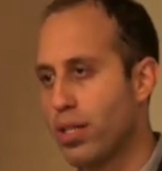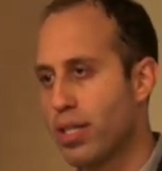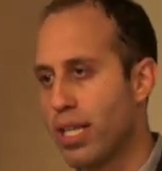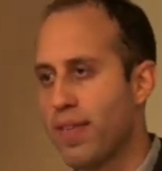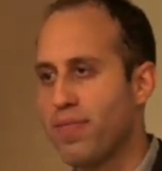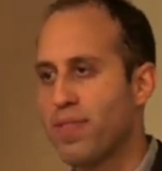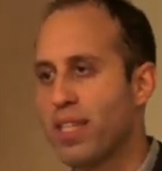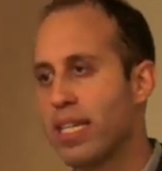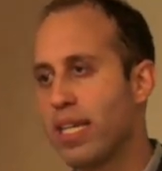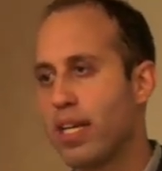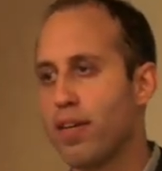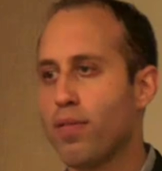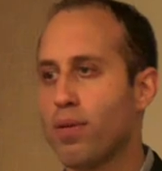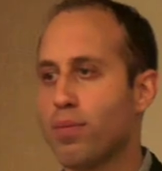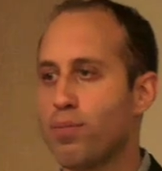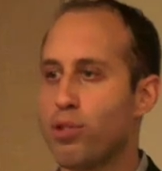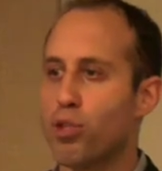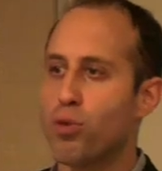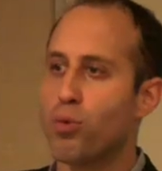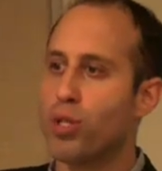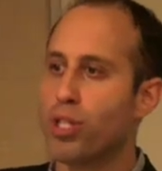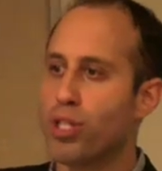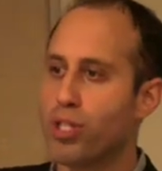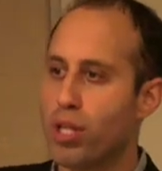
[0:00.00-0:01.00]
They have to give up
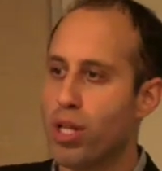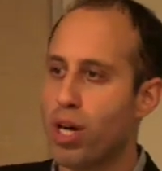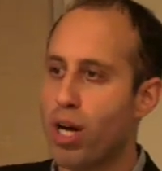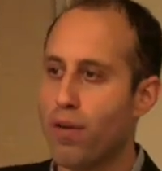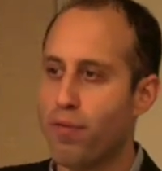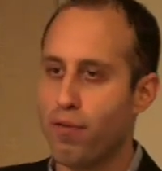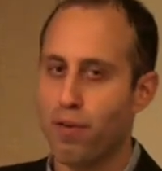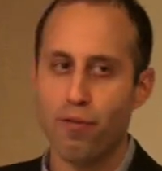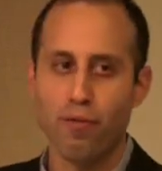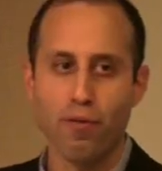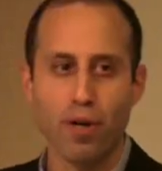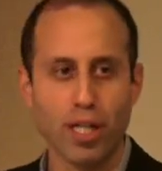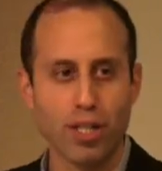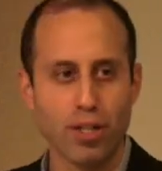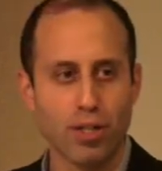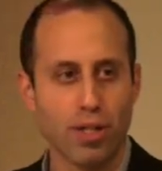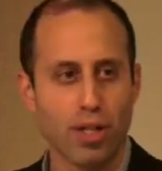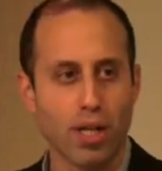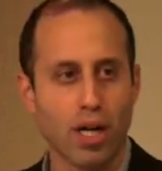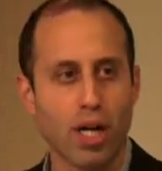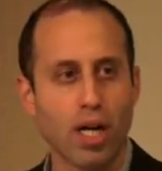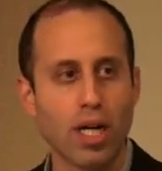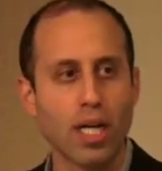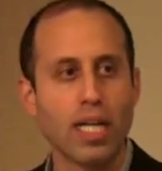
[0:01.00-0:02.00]
Jewish law for French
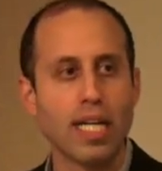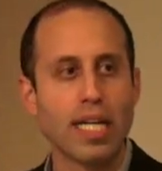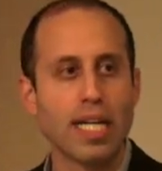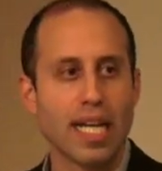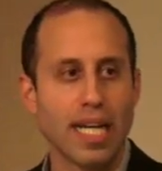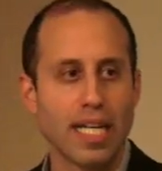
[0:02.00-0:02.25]
law.